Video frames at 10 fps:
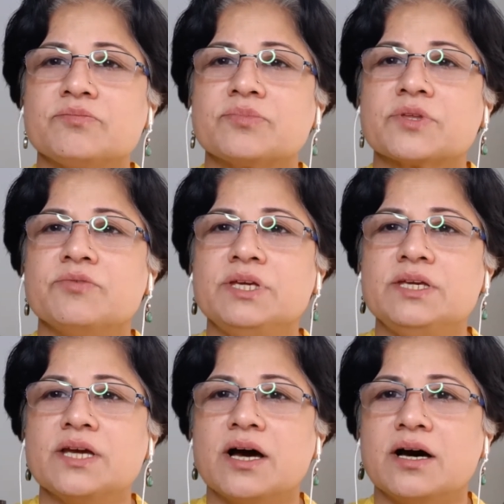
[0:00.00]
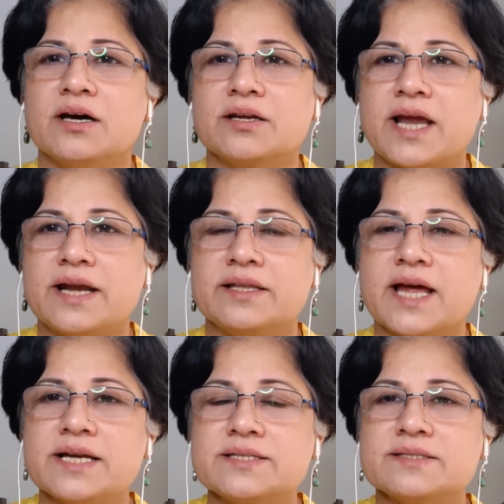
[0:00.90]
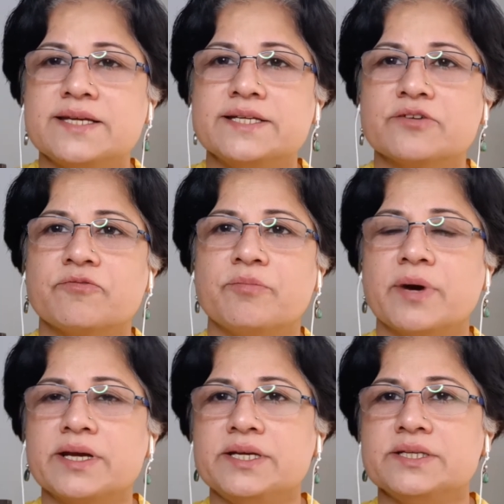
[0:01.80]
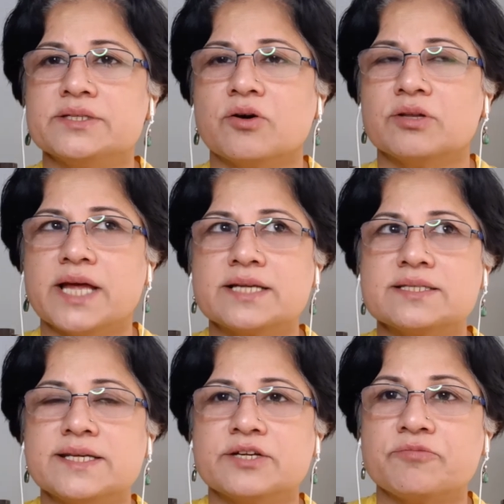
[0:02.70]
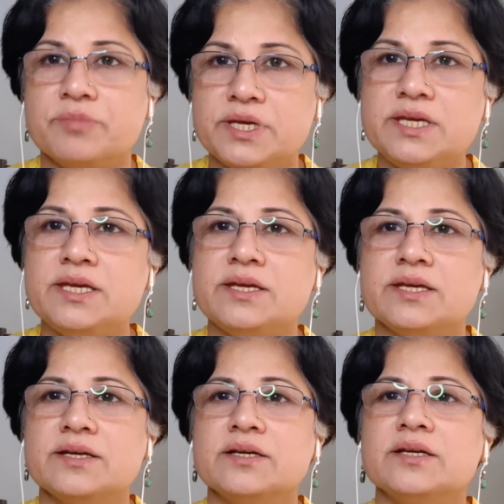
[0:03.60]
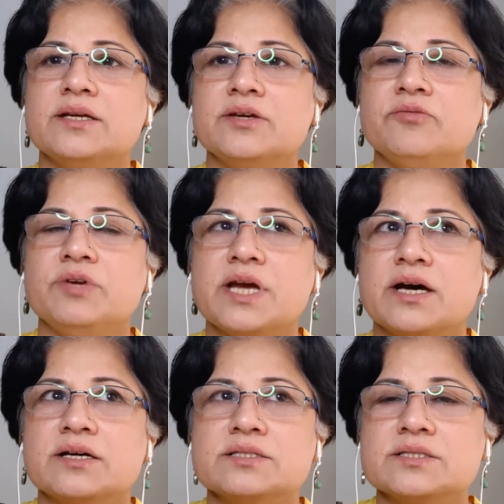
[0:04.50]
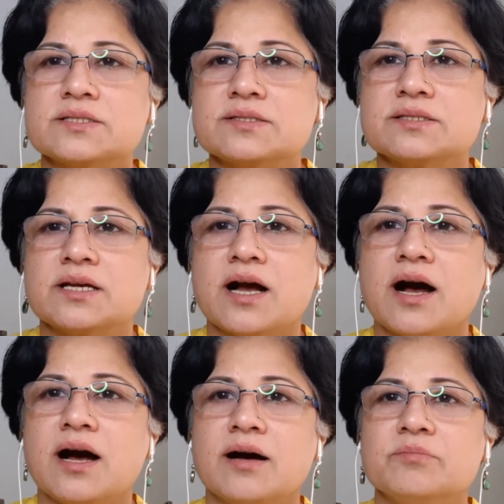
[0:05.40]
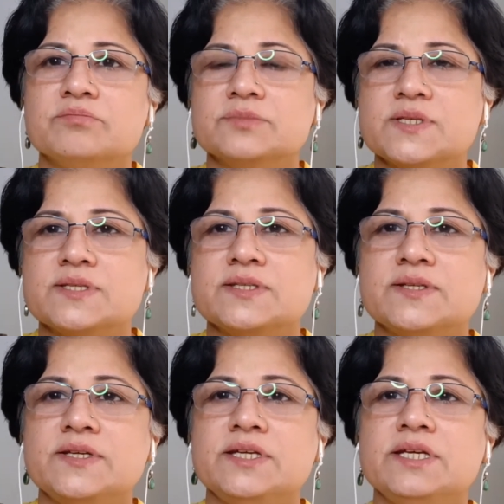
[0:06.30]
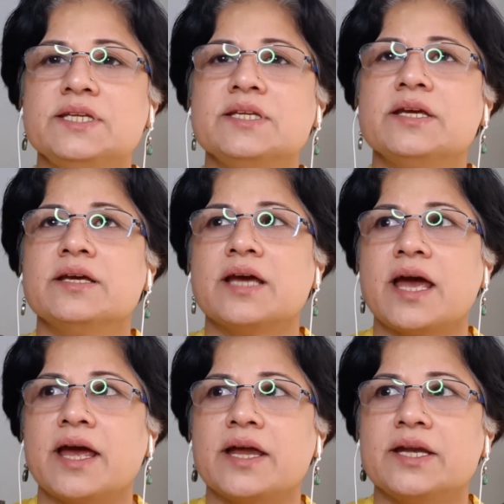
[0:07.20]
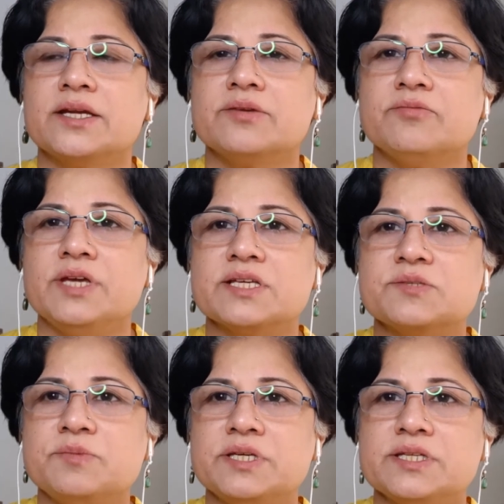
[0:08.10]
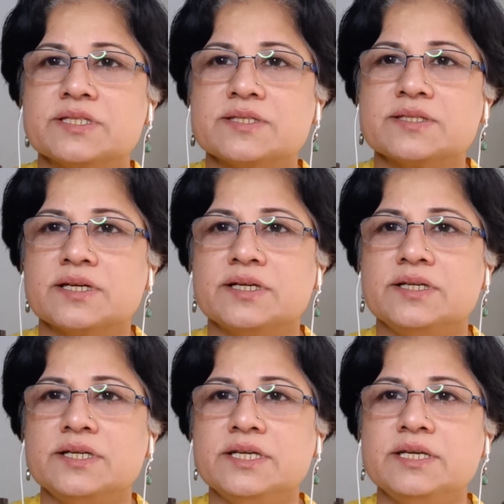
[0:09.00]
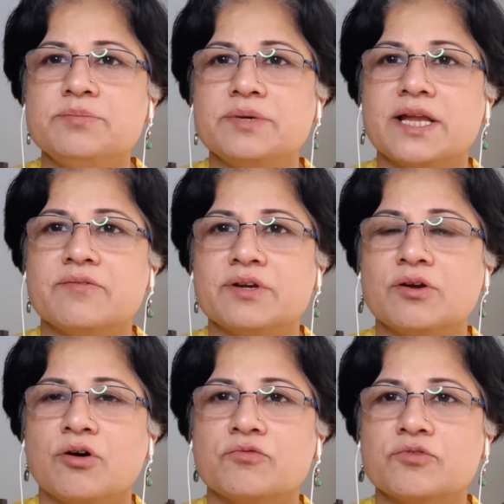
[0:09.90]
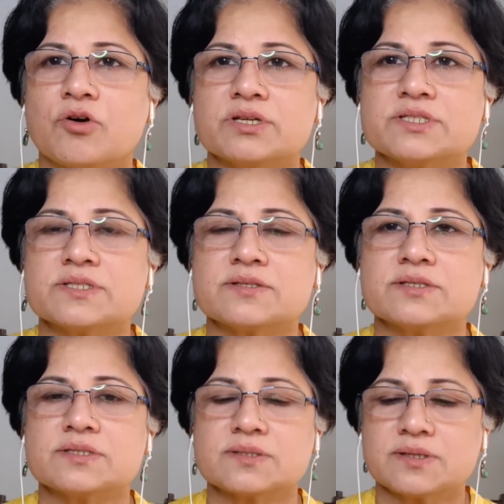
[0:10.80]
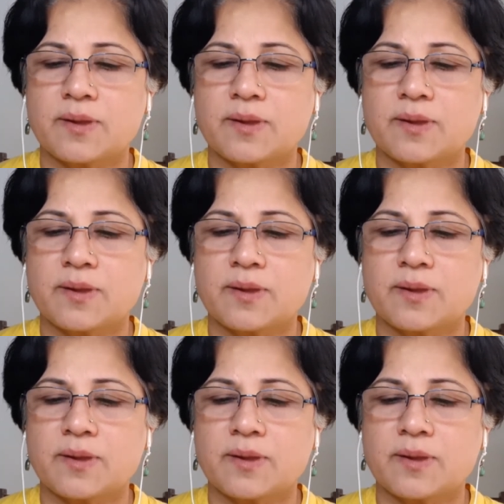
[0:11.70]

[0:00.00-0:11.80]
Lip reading: We are at that state of mind or that state of being, we are just calm, serene, and we experience a deep level of consciousness.